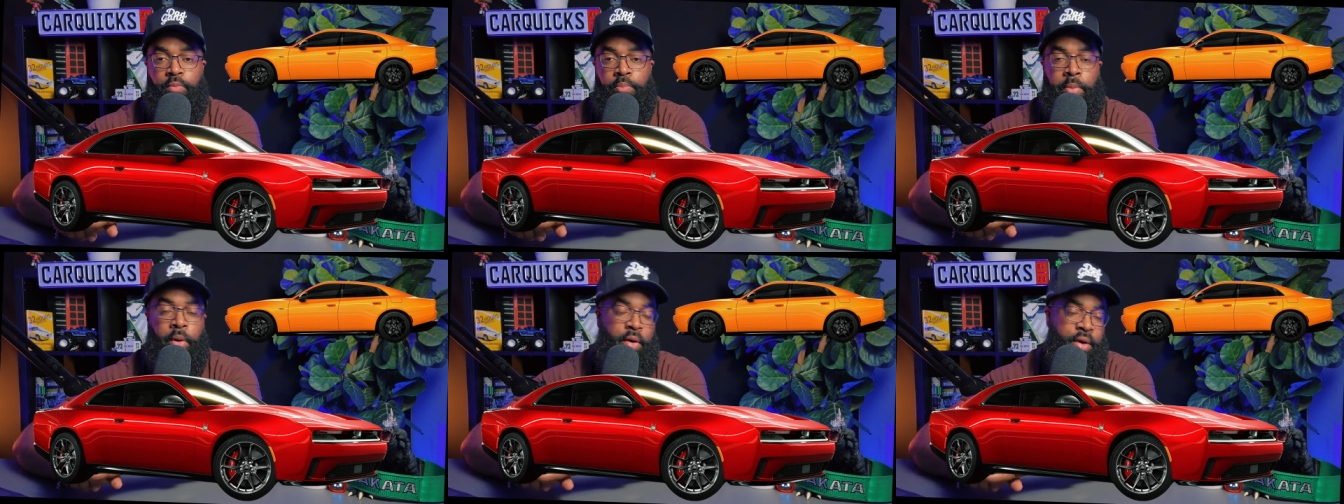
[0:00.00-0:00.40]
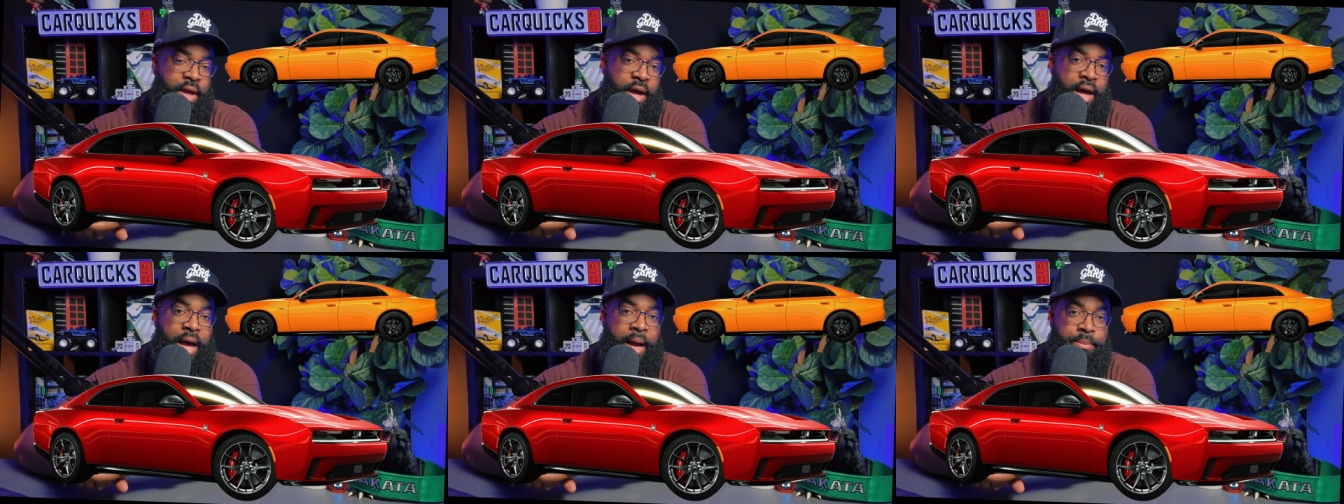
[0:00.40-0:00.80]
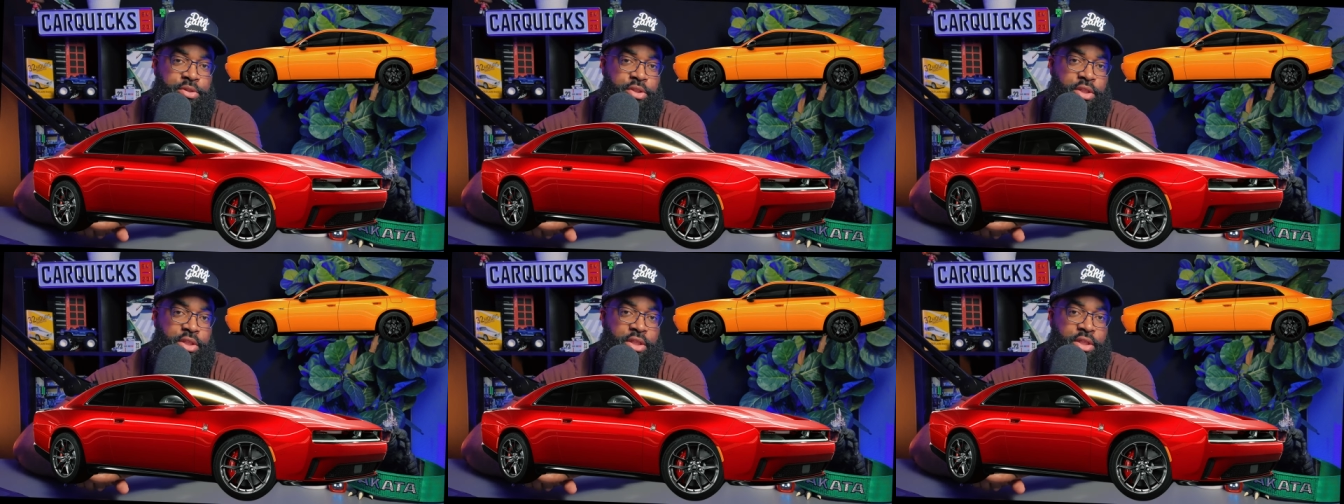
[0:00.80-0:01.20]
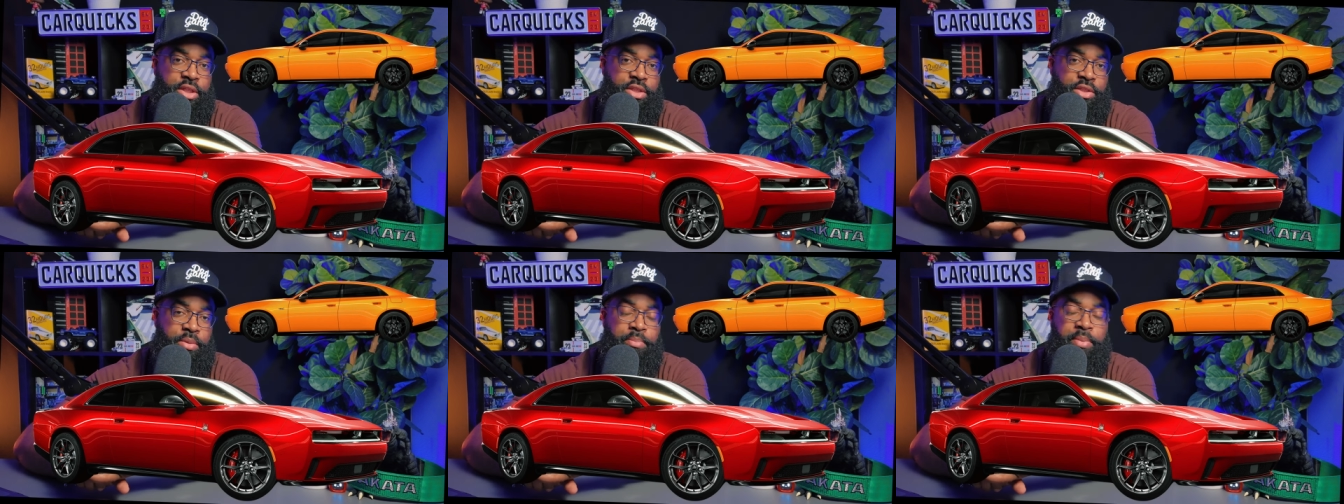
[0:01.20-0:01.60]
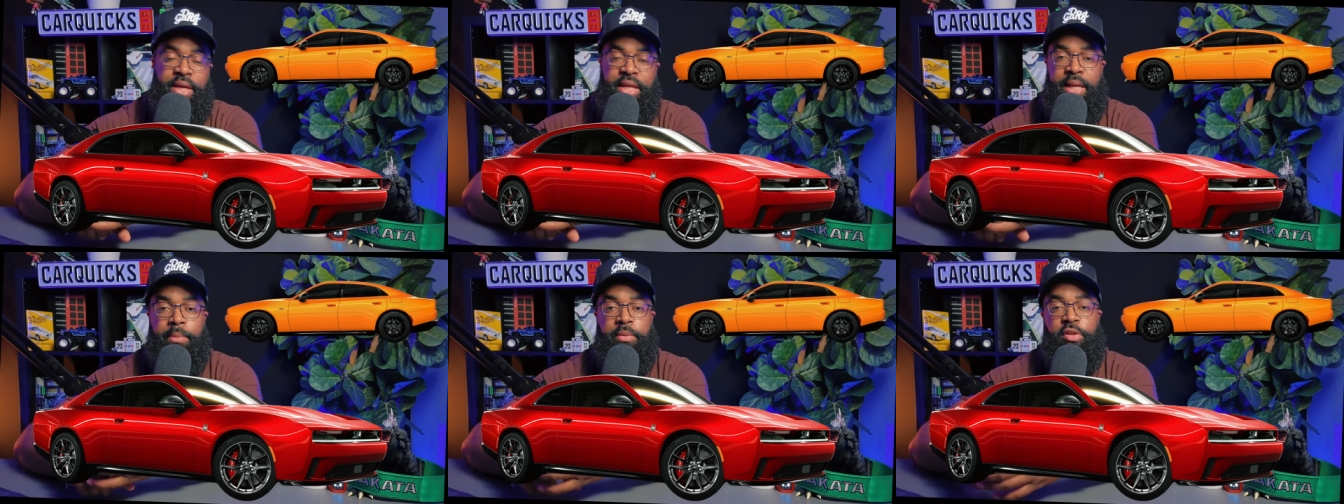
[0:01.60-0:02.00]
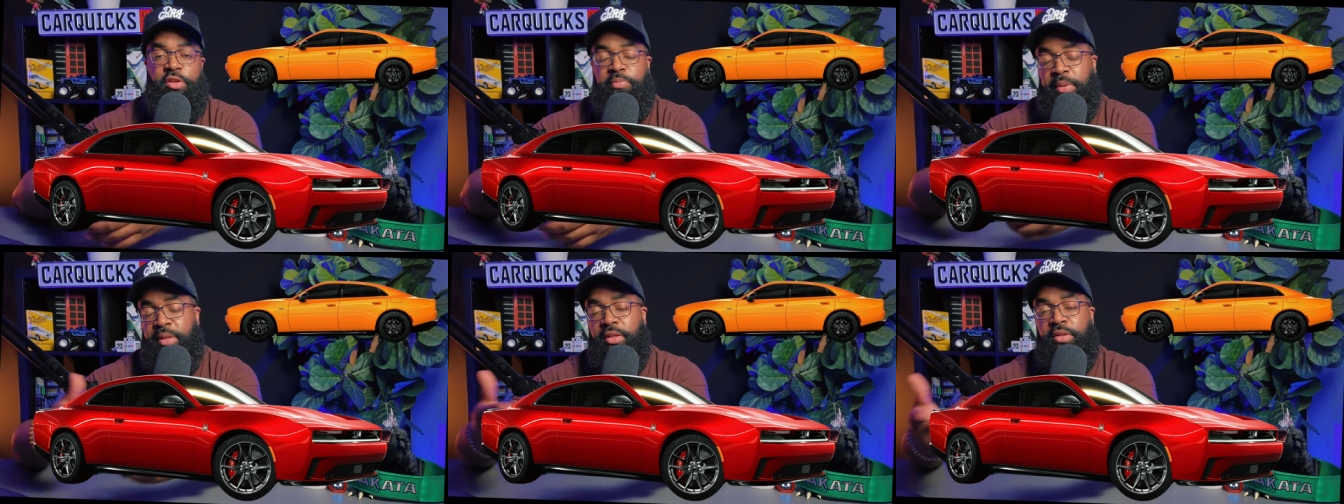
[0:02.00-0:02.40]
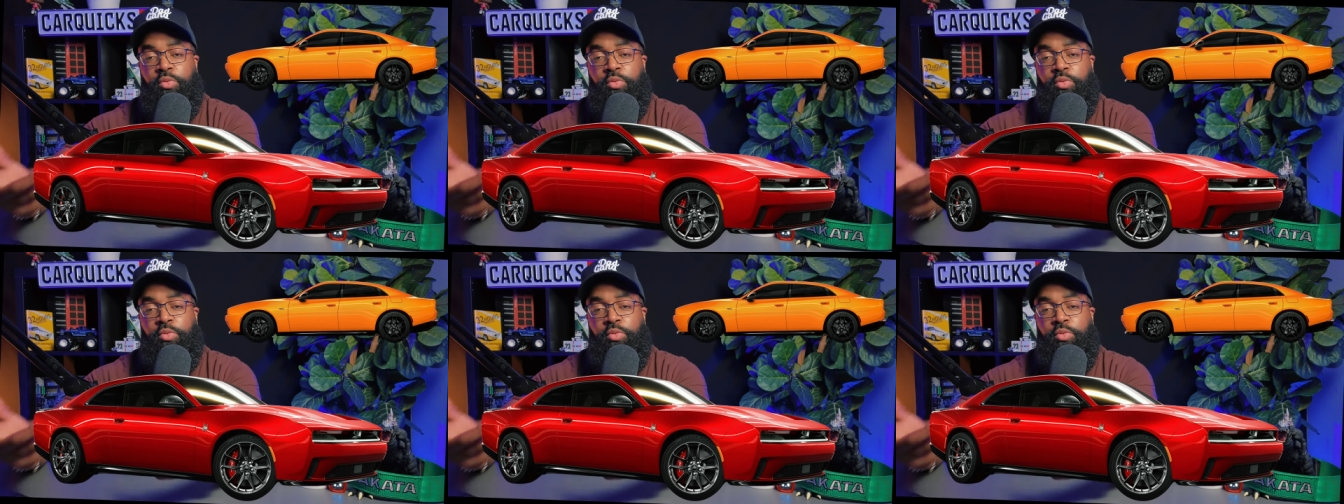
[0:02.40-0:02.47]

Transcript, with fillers: burnout options and being able to spin the